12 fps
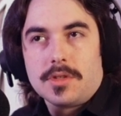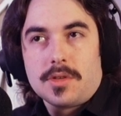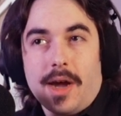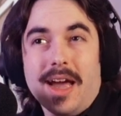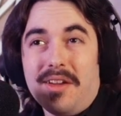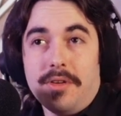So
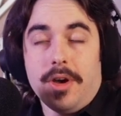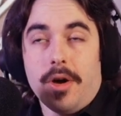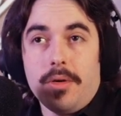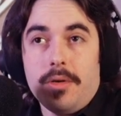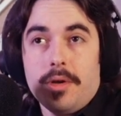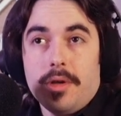I don't
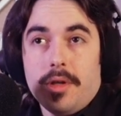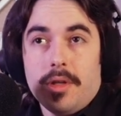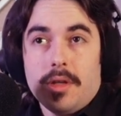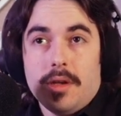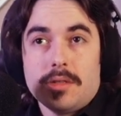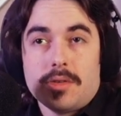know.
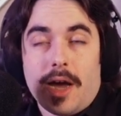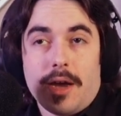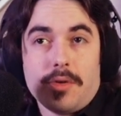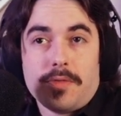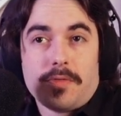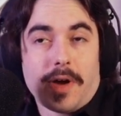So I
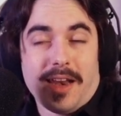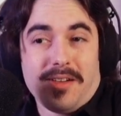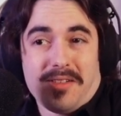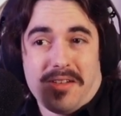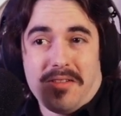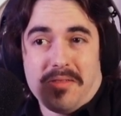
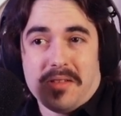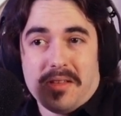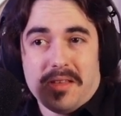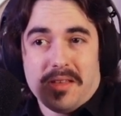don't know.